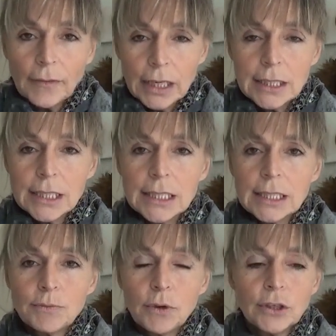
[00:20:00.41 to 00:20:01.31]
this
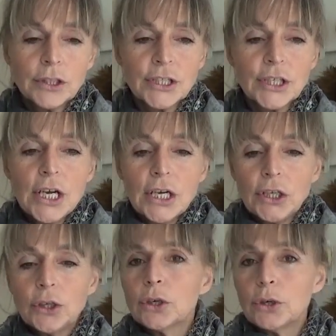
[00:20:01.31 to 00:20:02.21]
is what
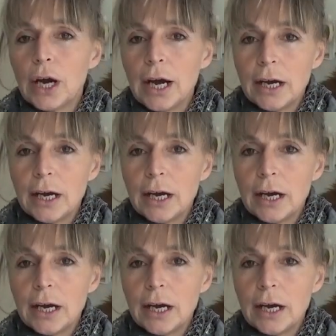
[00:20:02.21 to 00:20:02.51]
your